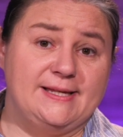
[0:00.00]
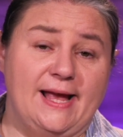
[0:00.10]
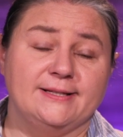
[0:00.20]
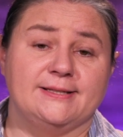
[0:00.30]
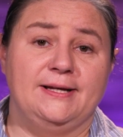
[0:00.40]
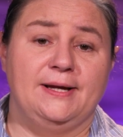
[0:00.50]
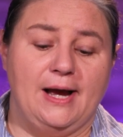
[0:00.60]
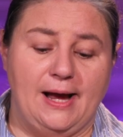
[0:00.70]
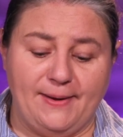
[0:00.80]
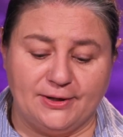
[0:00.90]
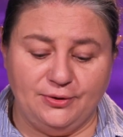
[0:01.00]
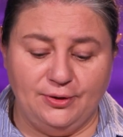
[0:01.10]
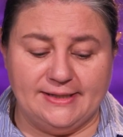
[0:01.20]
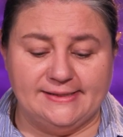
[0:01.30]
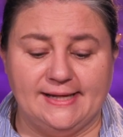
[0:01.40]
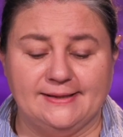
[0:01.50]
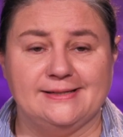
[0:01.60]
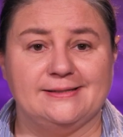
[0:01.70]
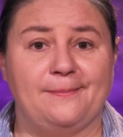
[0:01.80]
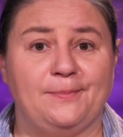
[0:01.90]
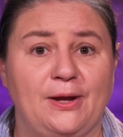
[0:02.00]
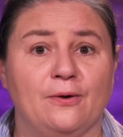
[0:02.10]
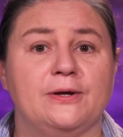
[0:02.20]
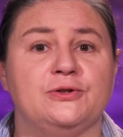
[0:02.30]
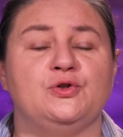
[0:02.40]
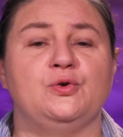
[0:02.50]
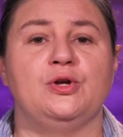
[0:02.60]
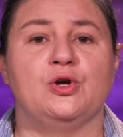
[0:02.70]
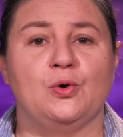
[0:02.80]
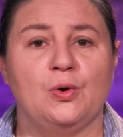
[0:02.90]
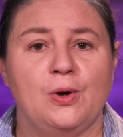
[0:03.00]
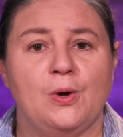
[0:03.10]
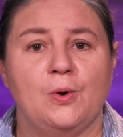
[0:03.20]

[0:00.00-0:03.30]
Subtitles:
test. I'm actually gonna set this up here in studio